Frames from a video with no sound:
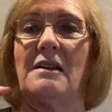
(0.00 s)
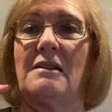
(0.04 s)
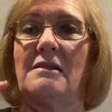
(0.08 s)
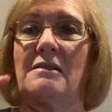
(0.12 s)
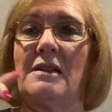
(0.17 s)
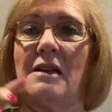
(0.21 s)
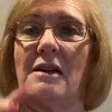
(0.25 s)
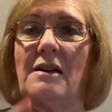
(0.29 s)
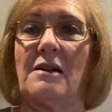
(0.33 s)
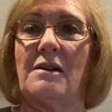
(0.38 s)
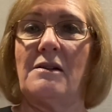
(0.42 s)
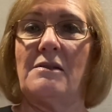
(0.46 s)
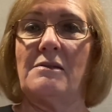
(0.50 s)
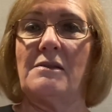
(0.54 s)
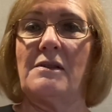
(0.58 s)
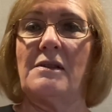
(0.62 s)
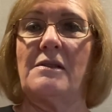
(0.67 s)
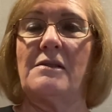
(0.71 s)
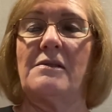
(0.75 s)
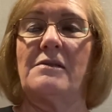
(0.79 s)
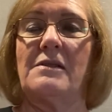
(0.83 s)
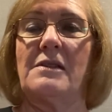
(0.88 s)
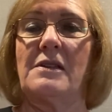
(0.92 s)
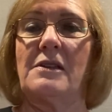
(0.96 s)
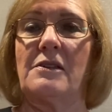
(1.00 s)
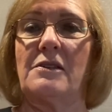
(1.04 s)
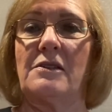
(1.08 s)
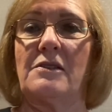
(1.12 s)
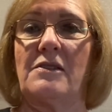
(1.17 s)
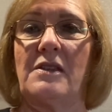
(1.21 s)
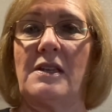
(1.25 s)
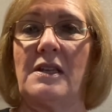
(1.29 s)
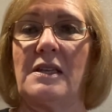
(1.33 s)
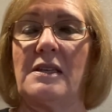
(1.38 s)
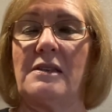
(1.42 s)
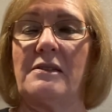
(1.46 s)
Now, the good
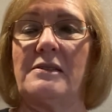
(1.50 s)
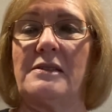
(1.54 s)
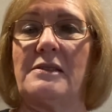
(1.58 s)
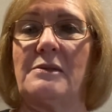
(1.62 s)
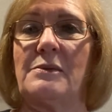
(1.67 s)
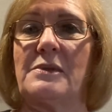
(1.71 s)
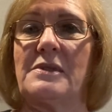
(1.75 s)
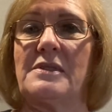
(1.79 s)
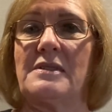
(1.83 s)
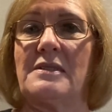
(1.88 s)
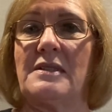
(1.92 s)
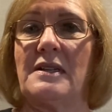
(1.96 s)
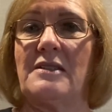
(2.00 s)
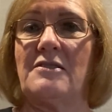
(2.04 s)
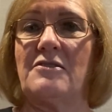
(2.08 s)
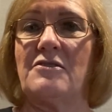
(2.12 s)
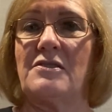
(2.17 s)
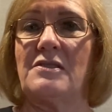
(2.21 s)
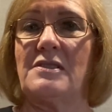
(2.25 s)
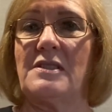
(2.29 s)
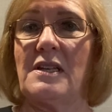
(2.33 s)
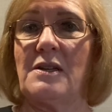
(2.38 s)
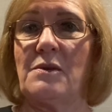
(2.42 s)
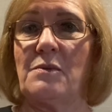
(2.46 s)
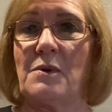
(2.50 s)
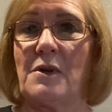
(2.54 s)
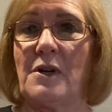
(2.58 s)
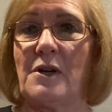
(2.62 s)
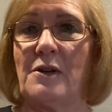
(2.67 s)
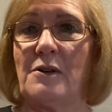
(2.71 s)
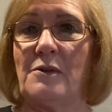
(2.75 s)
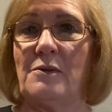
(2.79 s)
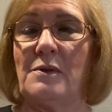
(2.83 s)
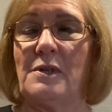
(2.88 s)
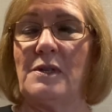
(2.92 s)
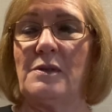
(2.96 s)
thing is it was stage
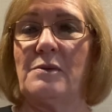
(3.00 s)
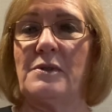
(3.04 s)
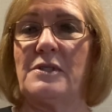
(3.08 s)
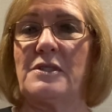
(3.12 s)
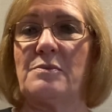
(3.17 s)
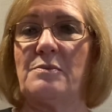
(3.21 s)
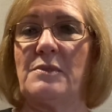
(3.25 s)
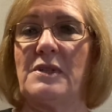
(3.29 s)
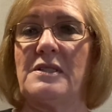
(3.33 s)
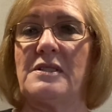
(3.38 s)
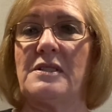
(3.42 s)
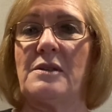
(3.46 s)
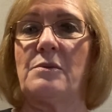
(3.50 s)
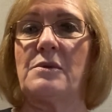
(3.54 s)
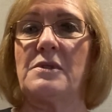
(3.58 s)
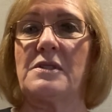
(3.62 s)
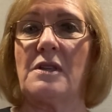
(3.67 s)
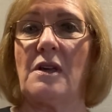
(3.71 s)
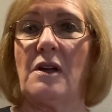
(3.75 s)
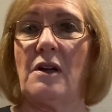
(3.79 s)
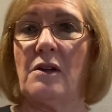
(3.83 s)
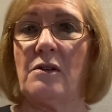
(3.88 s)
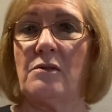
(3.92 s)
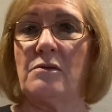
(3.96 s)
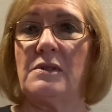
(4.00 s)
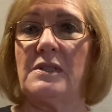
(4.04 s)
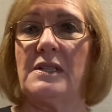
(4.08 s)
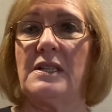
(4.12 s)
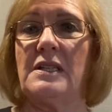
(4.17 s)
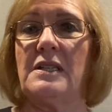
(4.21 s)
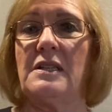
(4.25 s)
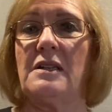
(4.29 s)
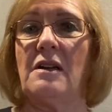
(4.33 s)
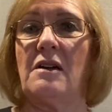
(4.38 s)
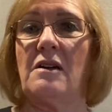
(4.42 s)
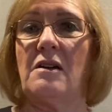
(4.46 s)
0, which means it was
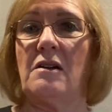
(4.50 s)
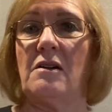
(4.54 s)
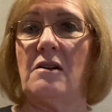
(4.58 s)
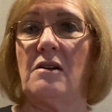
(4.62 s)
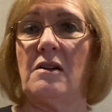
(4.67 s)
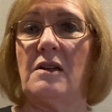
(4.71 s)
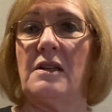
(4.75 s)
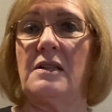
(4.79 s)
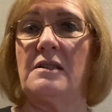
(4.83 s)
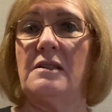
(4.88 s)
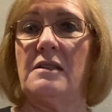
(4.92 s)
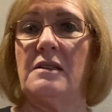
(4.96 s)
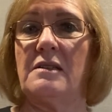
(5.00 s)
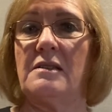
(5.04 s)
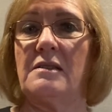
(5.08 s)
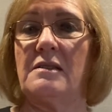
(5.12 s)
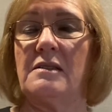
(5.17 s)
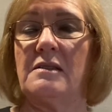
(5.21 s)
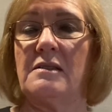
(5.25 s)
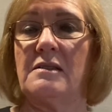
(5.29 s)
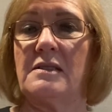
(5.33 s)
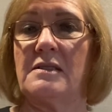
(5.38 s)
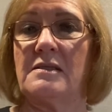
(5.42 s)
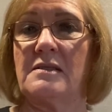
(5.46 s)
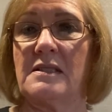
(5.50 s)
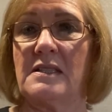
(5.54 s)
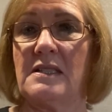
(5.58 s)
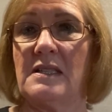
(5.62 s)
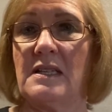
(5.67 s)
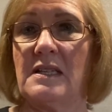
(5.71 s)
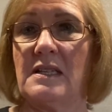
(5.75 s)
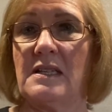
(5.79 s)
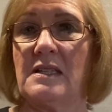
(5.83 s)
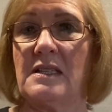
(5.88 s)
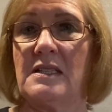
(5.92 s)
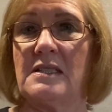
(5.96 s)
only on the
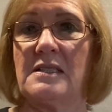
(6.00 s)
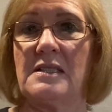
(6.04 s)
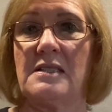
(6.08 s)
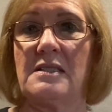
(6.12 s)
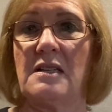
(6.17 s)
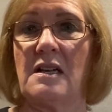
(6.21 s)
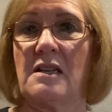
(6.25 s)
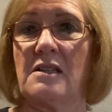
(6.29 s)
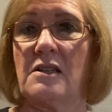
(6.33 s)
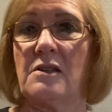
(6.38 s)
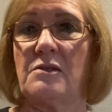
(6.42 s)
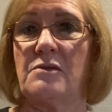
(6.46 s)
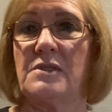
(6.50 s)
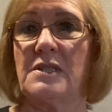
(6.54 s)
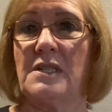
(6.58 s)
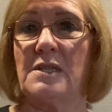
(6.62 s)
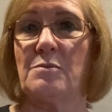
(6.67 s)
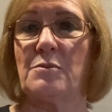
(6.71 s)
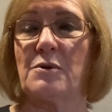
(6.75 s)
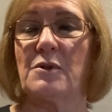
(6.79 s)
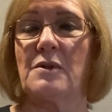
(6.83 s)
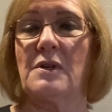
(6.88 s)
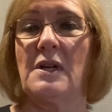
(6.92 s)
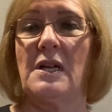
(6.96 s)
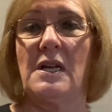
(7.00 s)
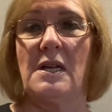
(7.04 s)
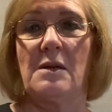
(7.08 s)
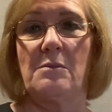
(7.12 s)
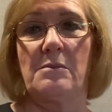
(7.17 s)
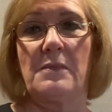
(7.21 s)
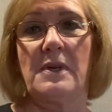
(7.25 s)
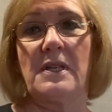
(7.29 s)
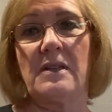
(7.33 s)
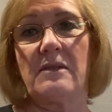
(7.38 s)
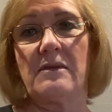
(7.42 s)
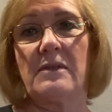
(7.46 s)
skin. It did not go deeper.
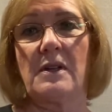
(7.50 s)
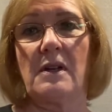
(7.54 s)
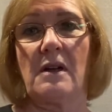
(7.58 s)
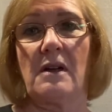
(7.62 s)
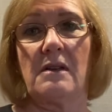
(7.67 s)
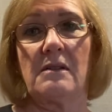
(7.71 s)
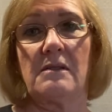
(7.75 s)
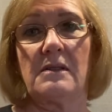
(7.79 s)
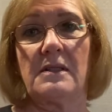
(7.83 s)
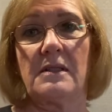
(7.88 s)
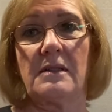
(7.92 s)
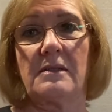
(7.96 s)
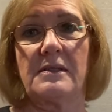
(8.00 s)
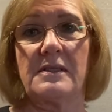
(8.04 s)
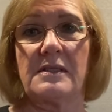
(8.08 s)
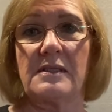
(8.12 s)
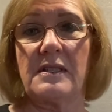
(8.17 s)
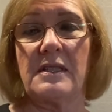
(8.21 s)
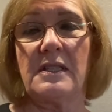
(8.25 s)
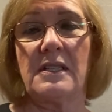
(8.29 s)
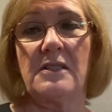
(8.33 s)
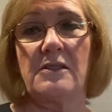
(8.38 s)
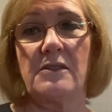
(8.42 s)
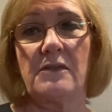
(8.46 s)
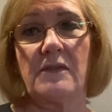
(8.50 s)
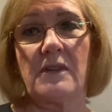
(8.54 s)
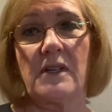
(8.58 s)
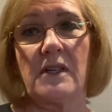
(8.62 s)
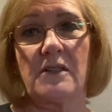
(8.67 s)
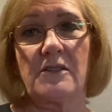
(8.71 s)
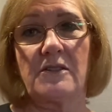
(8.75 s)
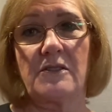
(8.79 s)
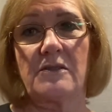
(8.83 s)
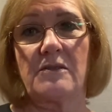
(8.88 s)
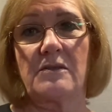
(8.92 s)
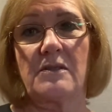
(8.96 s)
But even only on the skin, you've
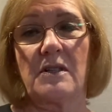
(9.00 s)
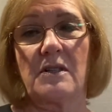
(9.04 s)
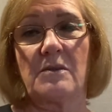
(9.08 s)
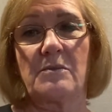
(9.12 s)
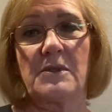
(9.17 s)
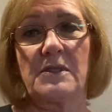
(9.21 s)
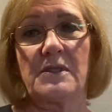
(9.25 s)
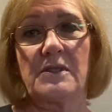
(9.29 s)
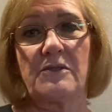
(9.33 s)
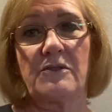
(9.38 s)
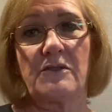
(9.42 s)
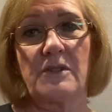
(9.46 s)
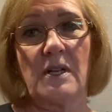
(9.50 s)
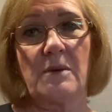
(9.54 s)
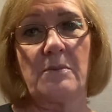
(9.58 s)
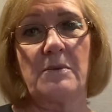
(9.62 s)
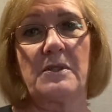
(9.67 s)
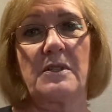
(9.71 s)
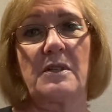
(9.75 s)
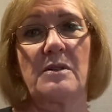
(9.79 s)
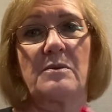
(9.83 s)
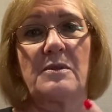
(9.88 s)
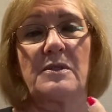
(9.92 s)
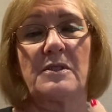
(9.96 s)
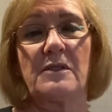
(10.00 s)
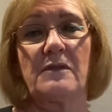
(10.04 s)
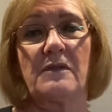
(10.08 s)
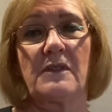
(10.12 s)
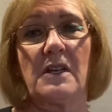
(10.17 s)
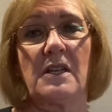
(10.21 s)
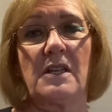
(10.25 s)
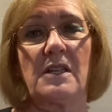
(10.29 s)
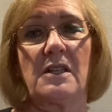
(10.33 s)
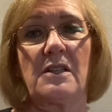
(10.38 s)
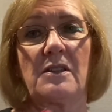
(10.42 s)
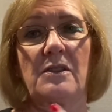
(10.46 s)
got your dermis and your epidermis. You've
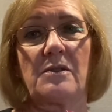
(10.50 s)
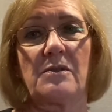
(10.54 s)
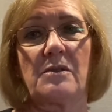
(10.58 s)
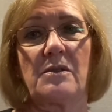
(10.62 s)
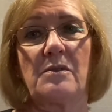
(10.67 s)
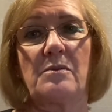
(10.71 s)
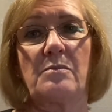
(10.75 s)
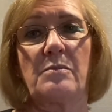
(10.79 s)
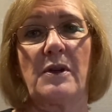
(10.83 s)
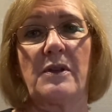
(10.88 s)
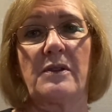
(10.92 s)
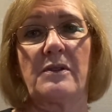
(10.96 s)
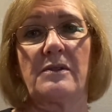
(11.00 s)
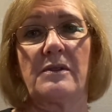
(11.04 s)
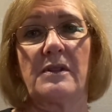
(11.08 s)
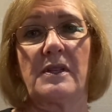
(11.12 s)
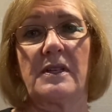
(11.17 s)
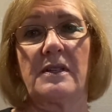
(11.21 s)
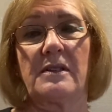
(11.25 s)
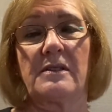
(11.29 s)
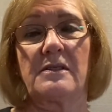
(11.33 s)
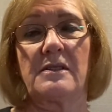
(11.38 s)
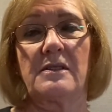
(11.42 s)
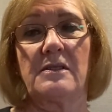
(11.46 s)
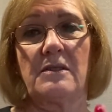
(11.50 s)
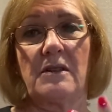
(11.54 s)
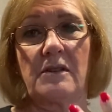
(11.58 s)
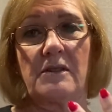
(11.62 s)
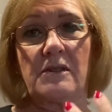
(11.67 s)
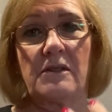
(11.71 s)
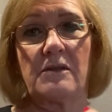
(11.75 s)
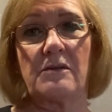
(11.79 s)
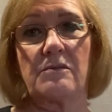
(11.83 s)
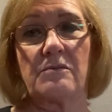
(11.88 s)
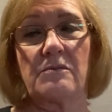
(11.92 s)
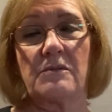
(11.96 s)
got to get through both layers. You know,
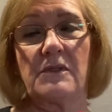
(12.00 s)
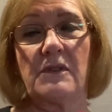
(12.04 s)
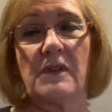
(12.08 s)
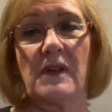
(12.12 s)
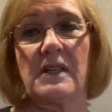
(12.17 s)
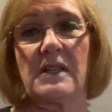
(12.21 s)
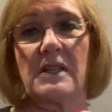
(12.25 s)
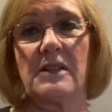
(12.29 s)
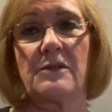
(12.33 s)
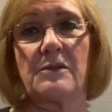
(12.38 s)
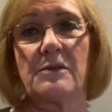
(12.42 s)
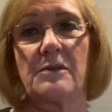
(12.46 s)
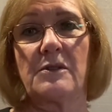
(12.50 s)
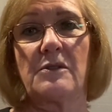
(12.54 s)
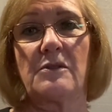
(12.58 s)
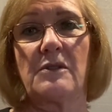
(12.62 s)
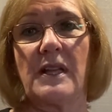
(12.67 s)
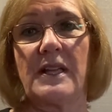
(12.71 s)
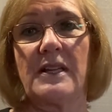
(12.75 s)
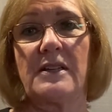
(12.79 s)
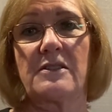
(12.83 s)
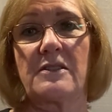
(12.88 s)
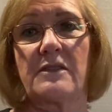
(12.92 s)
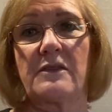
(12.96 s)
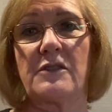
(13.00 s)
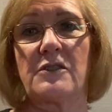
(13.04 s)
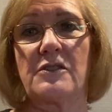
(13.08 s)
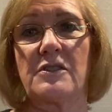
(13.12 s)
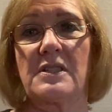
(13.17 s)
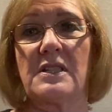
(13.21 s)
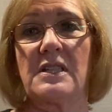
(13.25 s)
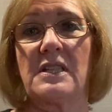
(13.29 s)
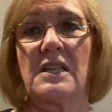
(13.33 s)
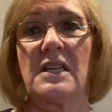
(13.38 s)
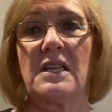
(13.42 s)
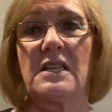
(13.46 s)
you got to get through your layers of your
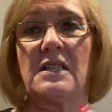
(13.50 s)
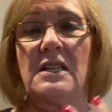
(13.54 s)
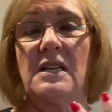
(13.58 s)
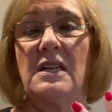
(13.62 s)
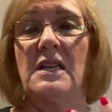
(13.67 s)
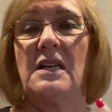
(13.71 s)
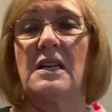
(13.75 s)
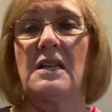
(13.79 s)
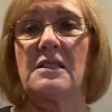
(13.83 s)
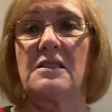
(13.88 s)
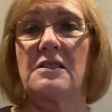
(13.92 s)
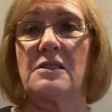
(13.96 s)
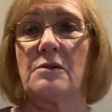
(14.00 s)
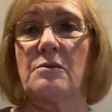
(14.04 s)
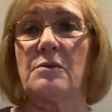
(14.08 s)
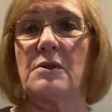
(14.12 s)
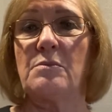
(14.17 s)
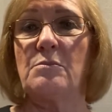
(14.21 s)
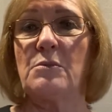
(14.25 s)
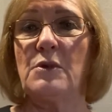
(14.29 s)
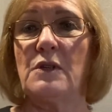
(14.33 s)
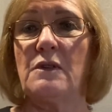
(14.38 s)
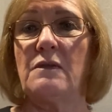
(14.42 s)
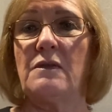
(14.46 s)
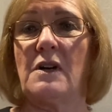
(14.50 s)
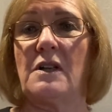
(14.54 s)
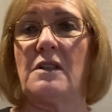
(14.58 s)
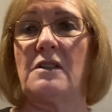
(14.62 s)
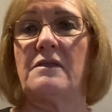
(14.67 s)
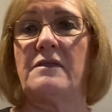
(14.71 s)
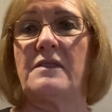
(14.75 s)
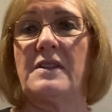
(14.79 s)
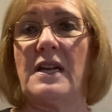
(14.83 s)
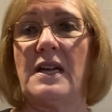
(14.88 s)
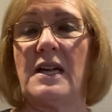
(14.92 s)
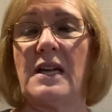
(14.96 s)
skin to remove all
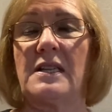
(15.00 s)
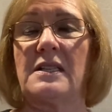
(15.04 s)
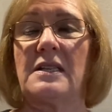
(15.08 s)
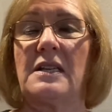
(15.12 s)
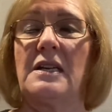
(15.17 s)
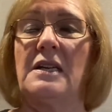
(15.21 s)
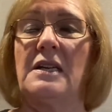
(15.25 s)
of that.